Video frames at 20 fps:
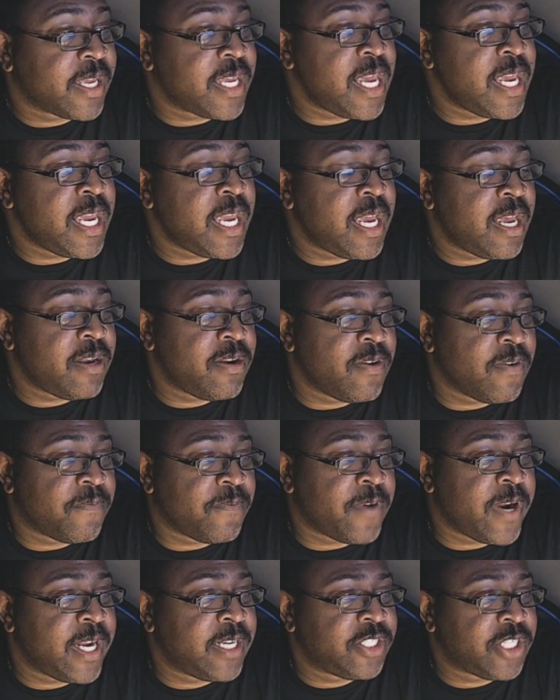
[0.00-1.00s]
in your
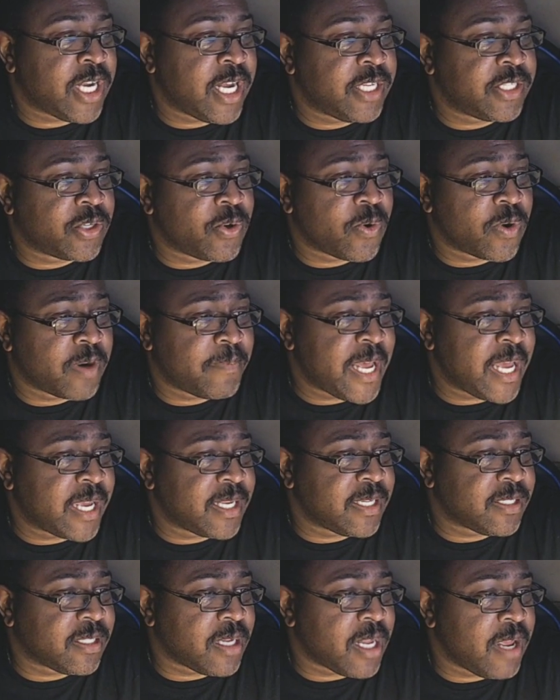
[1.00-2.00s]
franchise quarterback
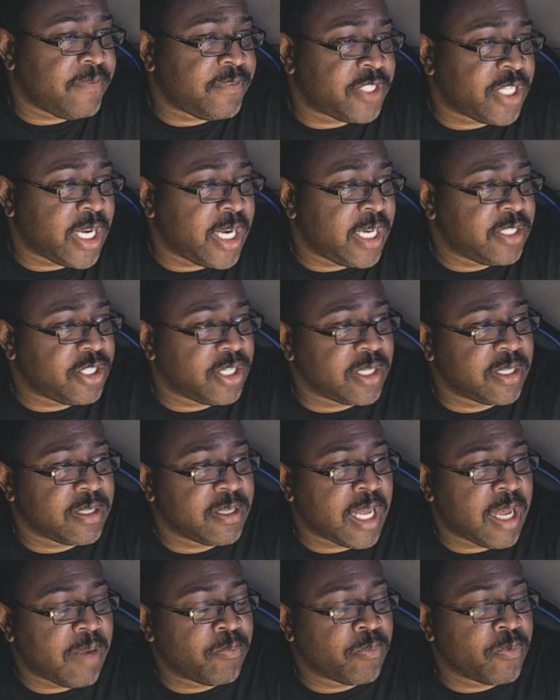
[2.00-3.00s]
is life-changing.
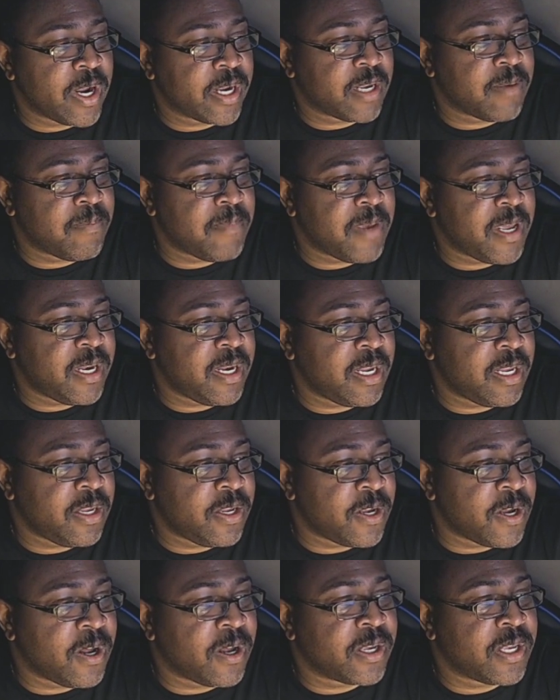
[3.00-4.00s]
I'm recommending
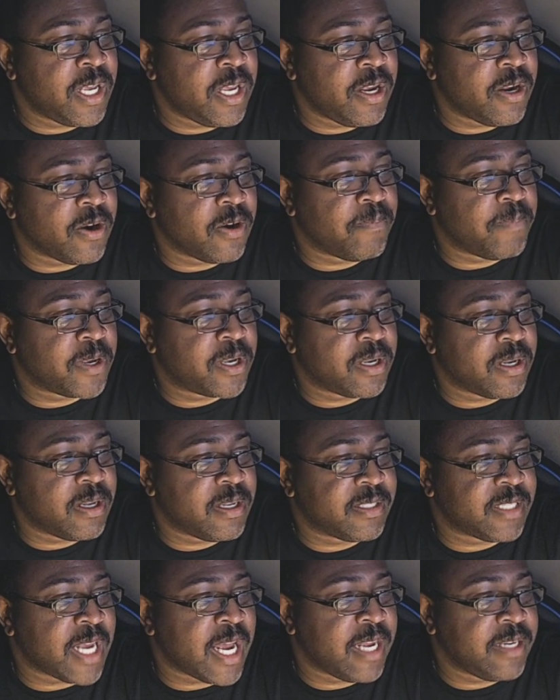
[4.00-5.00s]
Young here
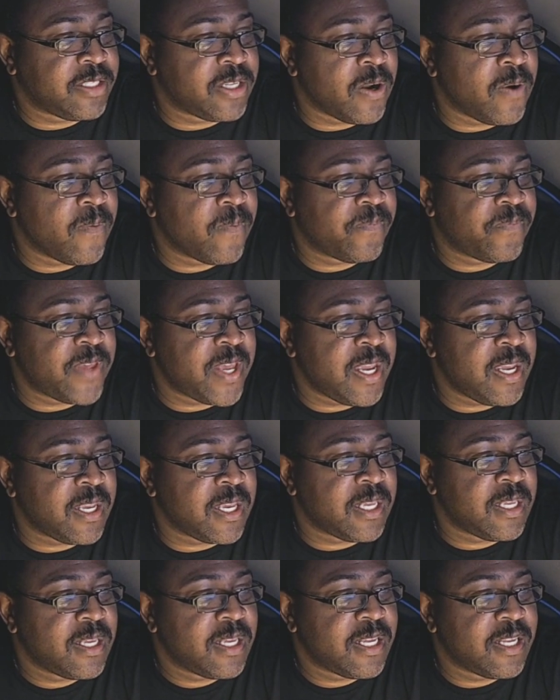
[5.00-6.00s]
because I don't think
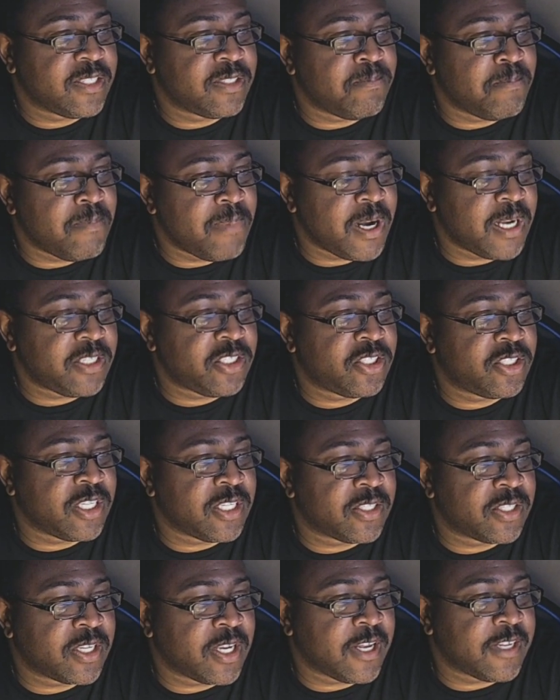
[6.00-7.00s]
his
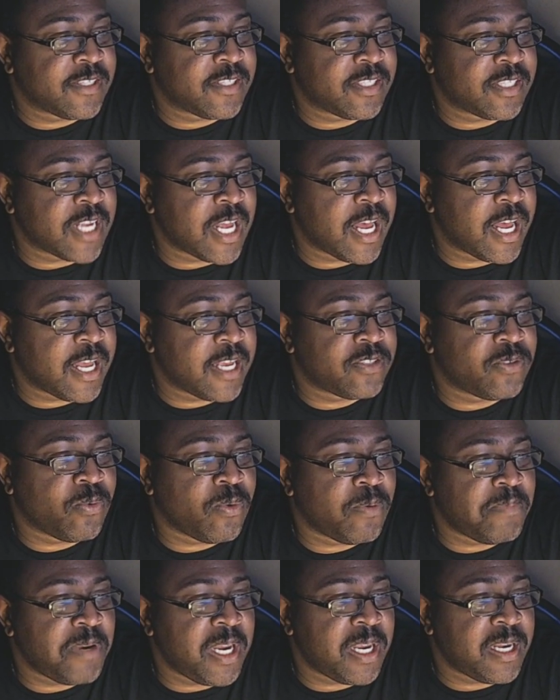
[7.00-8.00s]
much-discussed size will
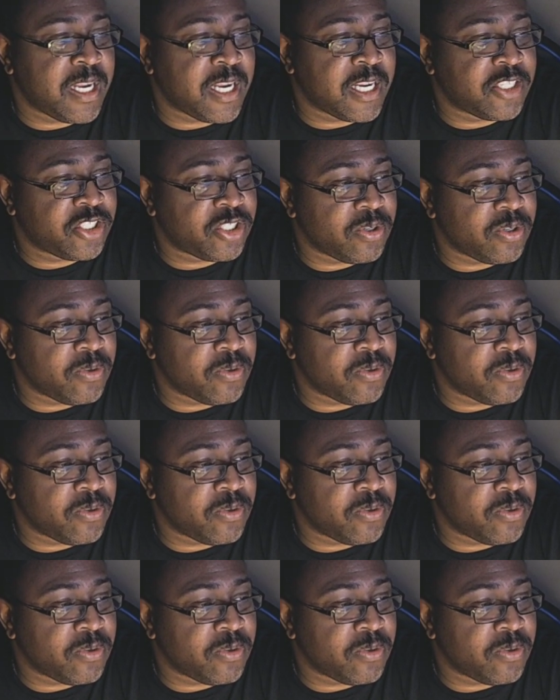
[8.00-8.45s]
be an issue.